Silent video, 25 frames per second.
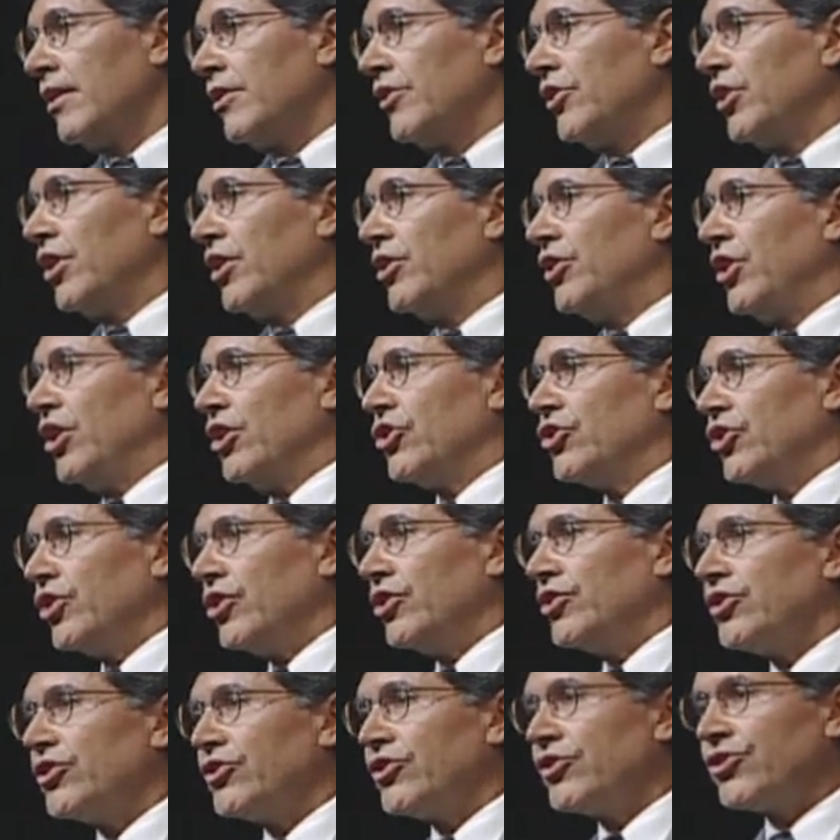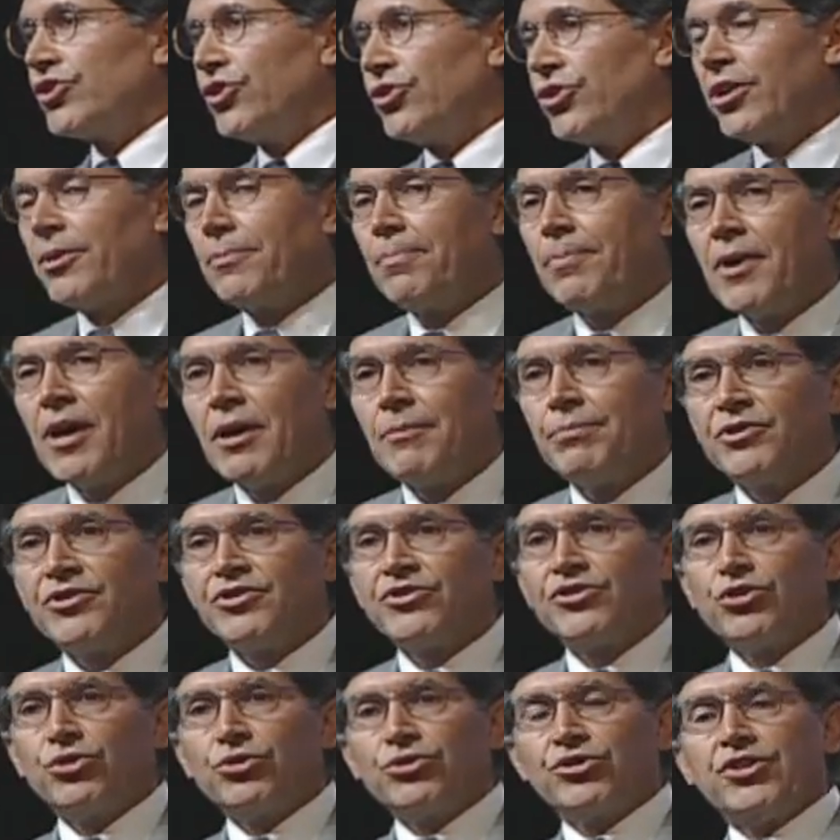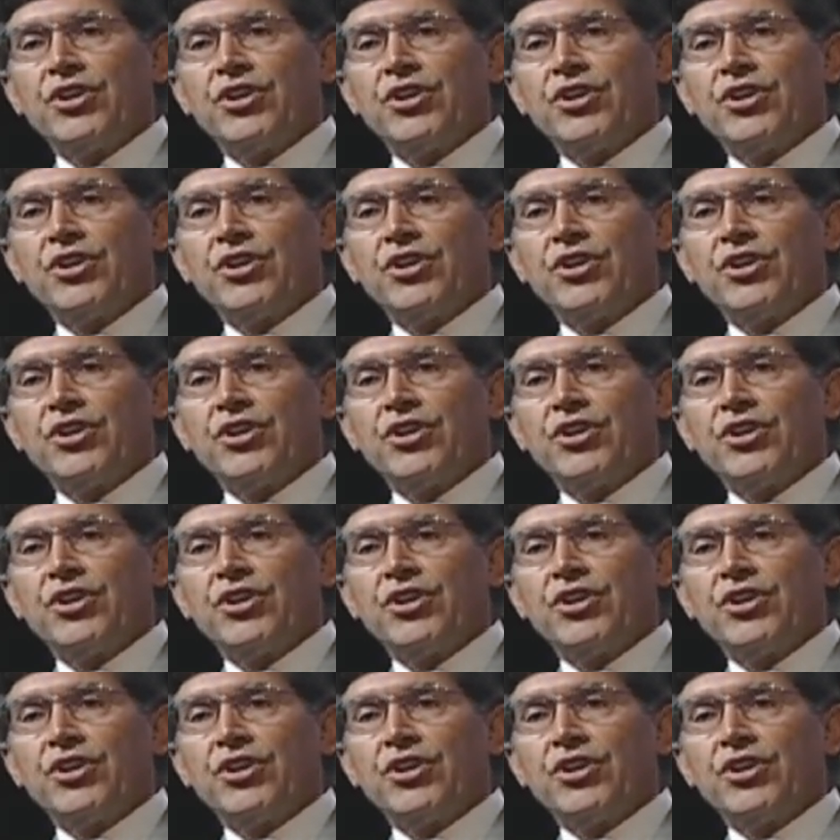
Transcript: the addiction to soda pop is so